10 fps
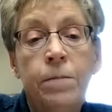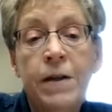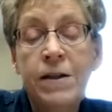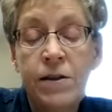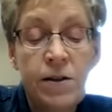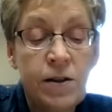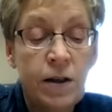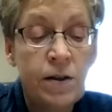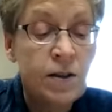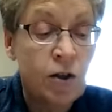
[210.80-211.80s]

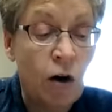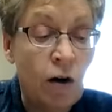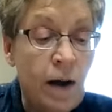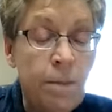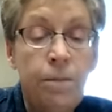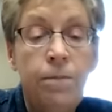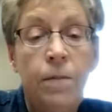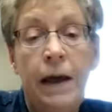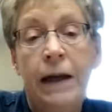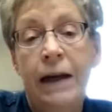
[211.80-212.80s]
businesses start up
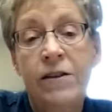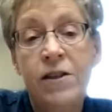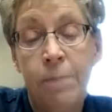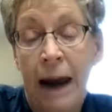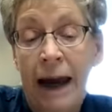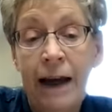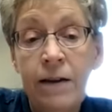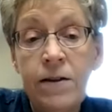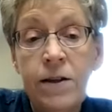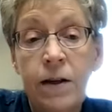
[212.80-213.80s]
and
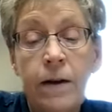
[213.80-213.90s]
expand.